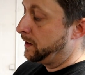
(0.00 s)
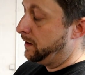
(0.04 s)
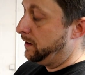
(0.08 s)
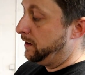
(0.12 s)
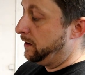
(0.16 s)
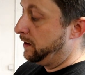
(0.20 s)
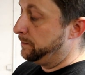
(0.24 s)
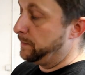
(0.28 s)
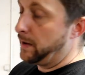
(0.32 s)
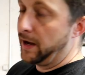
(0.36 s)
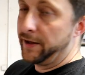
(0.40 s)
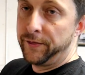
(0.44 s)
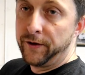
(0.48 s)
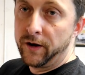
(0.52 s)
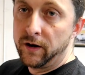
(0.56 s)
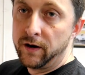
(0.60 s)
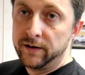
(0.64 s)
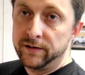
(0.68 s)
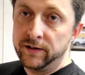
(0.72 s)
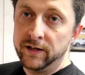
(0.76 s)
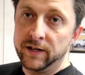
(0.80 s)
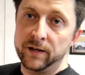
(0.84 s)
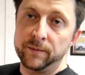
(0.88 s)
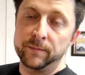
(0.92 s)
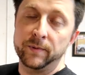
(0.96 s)
I thought
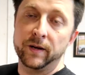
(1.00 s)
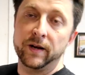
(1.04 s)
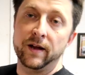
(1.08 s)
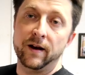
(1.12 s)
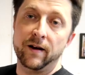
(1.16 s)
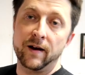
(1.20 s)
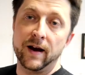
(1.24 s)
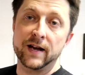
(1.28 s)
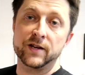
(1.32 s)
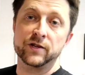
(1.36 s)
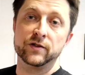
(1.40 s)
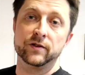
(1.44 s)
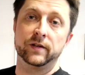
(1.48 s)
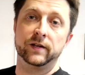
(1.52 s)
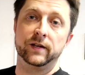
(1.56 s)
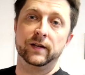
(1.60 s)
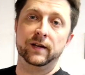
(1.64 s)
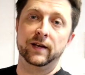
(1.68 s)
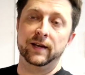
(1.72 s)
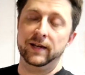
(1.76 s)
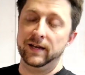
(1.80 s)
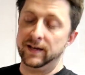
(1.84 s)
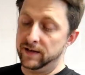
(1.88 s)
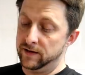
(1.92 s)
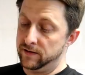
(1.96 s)
I did, but they're
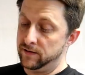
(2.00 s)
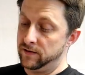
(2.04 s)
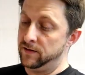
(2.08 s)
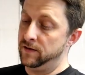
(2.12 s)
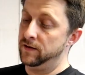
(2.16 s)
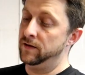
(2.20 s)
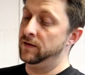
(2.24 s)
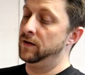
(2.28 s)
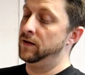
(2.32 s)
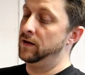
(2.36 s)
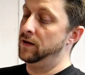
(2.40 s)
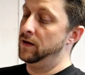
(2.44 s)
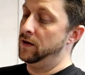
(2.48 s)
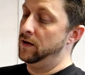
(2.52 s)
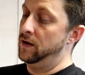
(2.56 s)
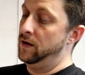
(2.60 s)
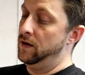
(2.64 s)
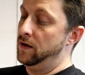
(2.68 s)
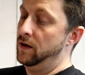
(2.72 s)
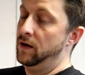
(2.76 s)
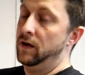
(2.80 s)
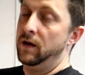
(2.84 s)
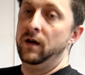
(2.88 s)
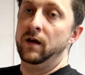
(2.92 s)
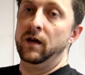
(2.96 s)
actually
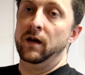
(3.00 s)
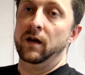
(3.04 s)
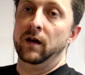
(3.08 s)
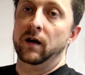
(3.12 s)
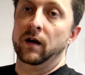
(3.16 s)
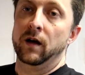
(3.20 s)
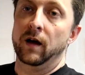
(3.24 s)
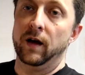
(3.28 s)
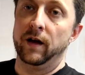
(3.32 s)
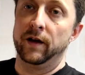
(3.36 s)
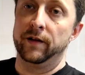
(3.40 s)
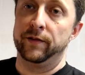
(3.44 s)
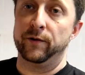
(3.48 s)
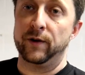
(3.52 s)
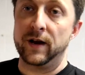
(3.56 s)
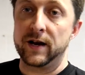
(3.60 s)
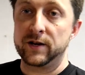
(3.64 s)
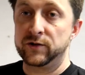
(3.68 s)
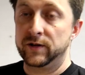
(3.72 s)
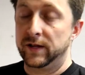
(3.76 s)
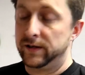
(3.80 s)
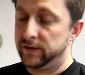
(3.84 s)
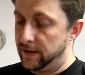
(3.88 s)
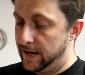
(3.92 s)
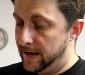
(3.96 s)
at
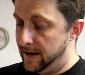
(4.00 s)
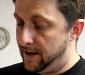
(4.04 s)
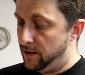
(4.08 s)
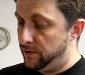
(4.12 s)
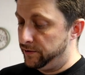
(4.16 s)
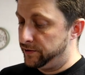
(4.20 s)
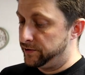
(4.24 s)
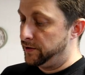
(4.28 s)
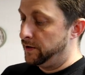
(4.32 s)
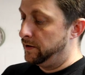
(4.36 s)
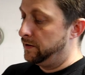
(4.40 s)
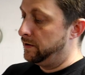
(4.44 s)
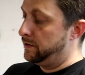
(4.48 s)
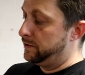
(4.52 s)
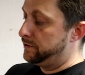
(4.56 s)
the house.